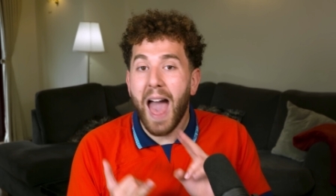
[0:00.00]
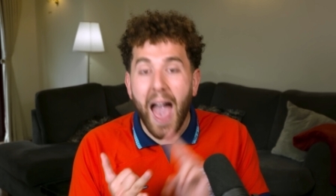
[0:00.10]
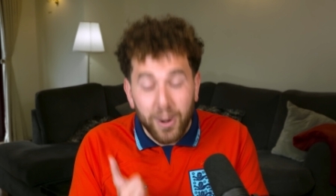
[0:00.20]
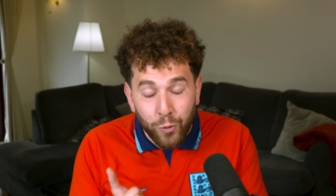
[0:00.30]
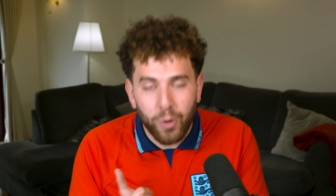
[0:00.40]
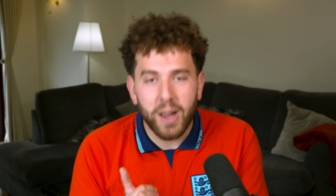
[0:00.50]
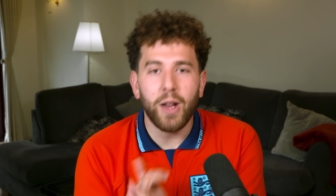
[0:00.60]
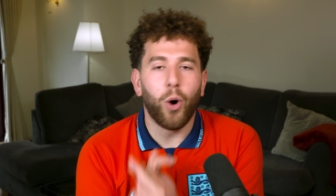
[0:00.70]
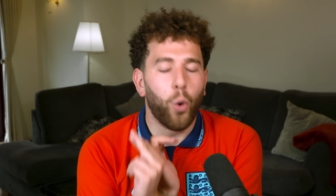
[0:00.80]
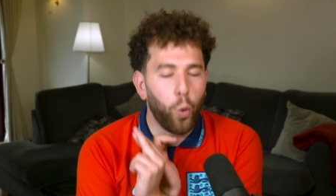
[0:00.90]
Henry,
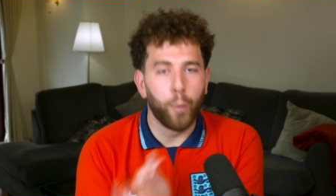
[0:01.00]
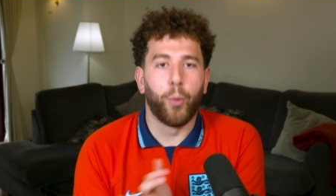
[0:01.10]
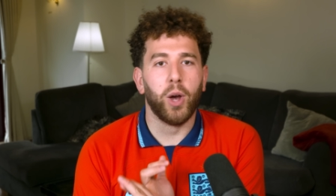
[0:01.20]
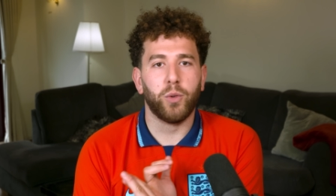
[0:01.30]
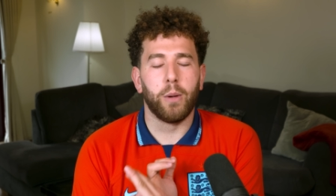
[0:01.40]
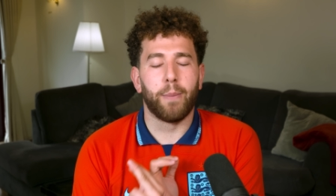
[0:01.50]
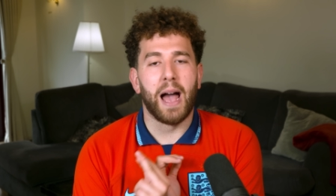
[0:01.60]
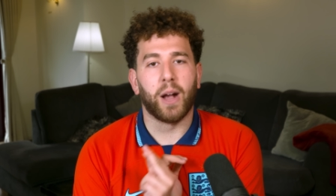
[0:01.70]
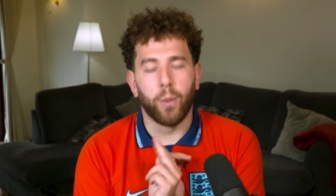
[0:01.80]
all the boys will be back.